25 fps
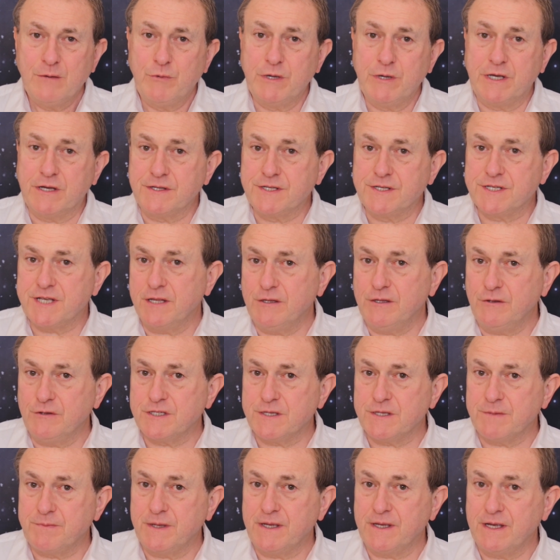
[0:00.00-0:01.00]
We continue
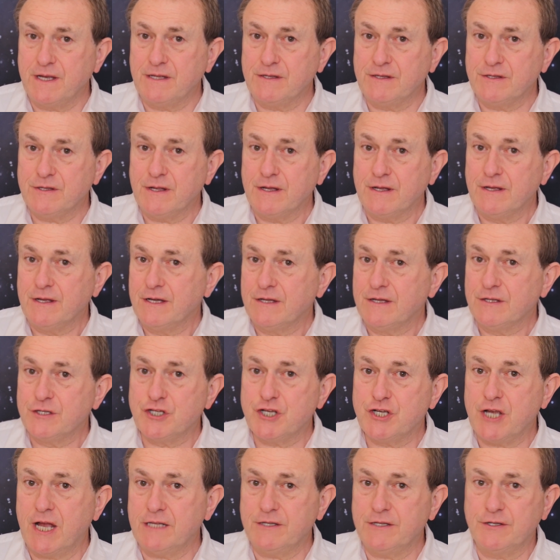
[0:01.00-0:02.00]
to be in
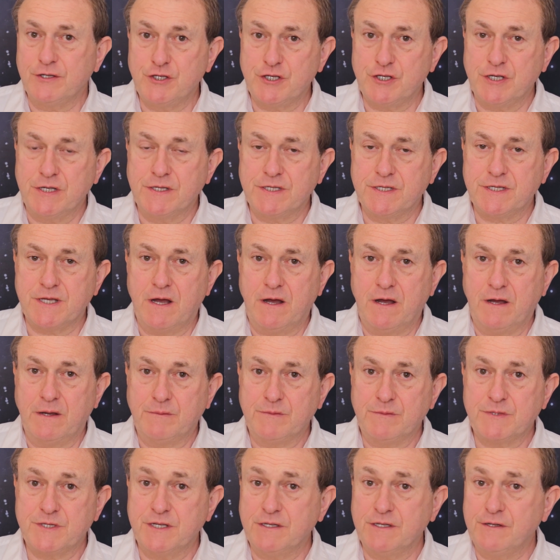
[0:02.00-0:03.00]
challenging times,